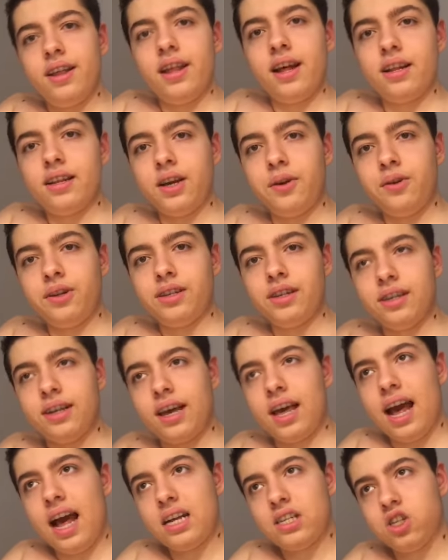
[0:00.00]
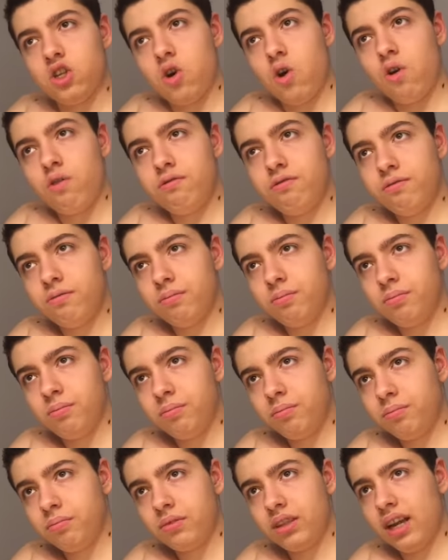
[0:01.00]
that they would take the cast off.
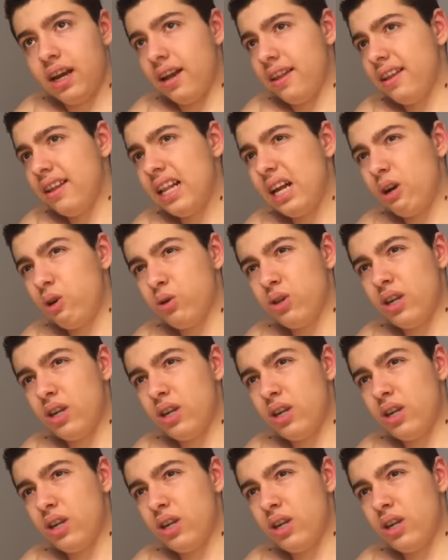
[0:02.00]
And I think that